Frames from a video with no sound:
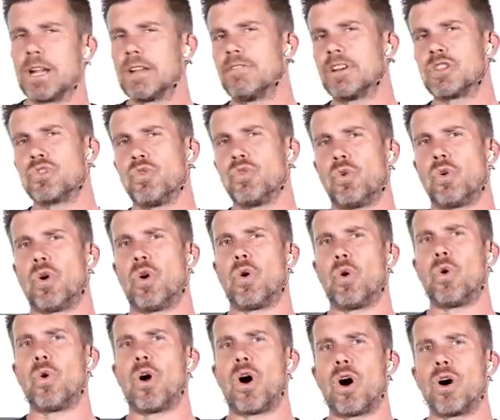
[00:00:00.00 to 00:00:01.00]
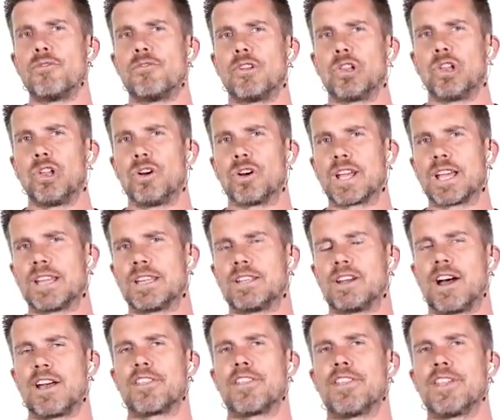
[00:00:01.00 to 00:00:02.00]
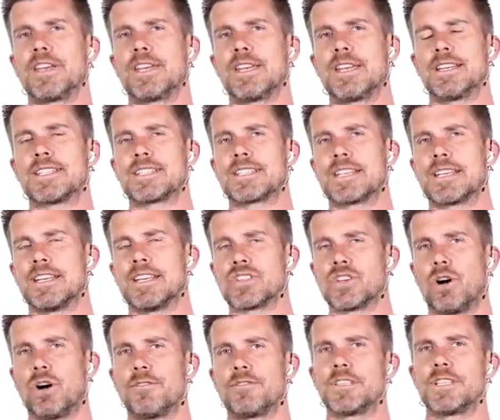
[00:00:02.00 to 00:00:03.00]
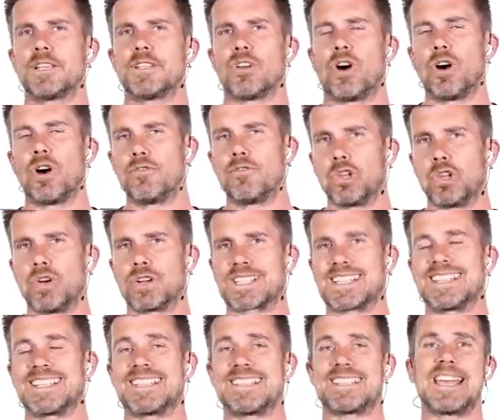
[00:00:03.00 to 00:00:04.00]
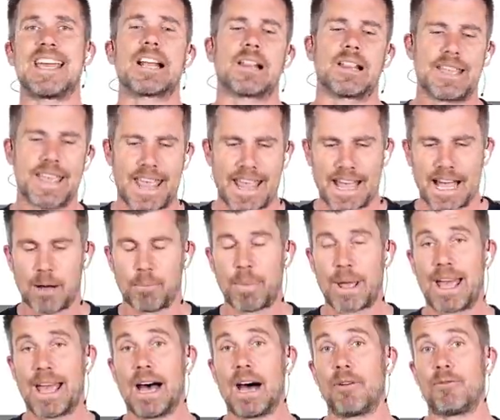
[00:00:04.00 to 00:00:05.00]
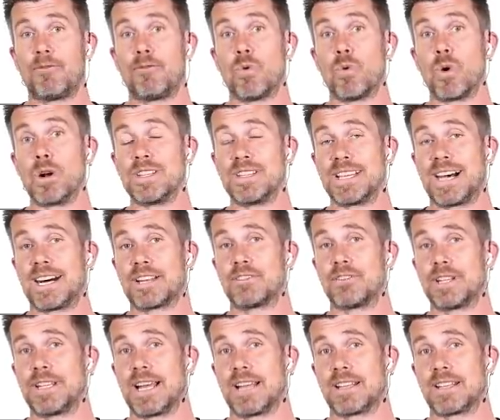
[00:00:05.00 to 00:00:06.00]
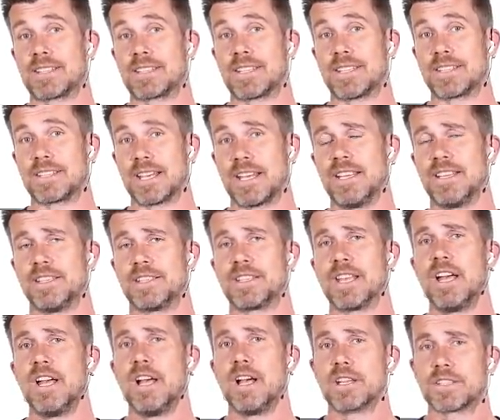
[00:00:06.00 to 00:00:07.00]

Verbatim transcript: kind of ignore or overlook, and I think it's, it's often overlooked exactly how powerful data analysis is.